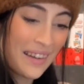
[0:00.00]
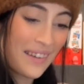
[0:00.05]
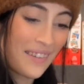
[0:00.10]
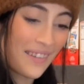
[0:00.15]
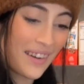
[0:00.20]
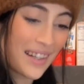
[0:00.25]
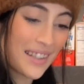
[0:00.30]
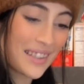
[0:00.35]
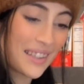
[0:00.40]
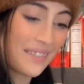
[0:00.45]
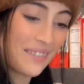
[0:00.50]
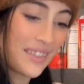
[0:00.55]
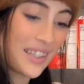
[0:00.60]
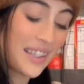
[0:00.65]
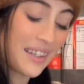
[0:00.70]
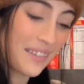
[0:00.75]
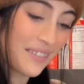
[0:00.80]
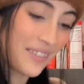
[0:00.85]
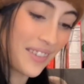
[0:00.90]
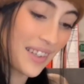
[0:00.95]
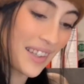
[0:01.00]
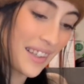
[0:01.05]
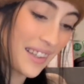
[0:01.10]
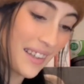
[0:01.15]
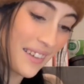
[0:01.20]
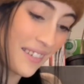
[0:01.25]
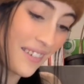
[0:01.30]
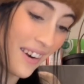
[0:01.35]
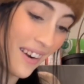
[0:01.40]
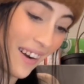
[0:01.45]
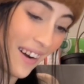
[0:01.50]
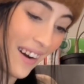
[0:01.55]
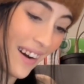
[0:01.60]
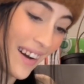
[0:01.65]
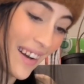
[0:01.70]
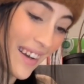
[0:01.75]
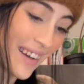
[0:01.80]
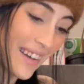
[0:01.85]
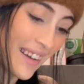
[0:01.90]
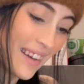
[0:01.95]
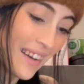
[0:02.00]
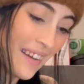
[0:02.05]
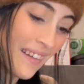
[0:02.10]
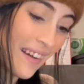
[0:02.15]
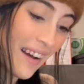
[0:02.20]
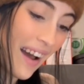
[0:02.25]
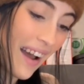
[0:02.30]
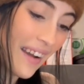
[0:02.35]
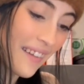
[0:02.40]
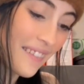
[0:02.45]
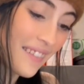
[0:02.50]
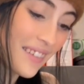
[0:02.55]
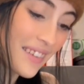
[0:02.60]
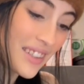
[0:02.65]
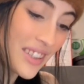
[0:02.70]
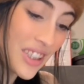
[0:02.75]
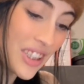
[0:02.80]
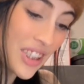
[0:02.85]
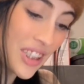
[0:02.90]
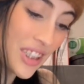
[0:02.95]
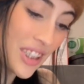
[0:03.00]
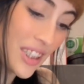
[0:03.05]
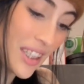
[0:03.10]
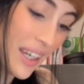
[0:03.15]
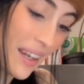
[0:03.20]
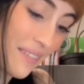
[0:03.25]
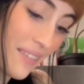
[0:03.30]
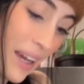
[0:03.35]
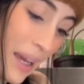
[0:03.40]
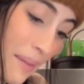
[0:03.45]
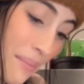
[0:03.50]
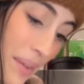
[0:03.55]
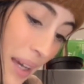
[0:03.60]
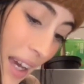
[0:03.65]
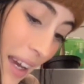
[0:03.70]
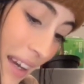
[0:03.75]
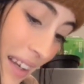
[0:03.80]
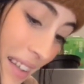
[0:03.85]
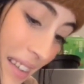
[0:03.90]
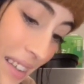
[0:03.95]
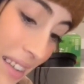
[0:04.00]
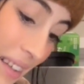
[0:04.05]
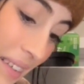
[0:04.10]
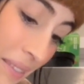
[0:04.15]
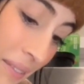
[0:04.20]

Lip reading: Watch it be completely wrong. I will shit my pants.